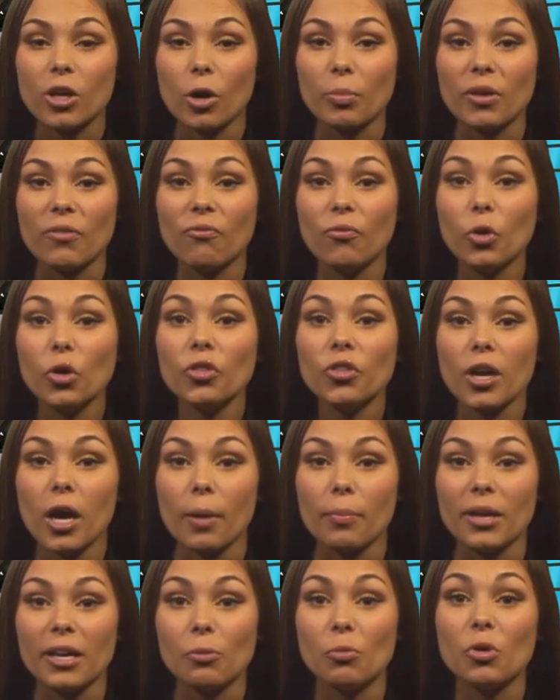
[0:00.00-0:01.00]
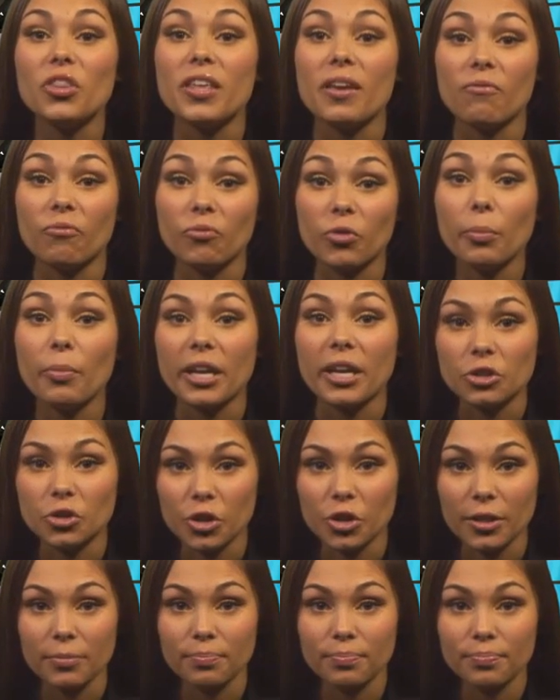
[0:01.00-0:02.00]
they'll be forthcoming with
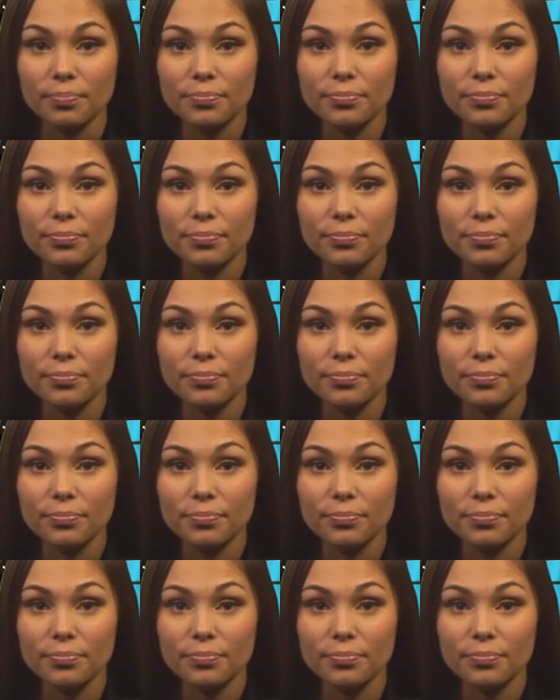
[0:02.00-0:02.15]
information.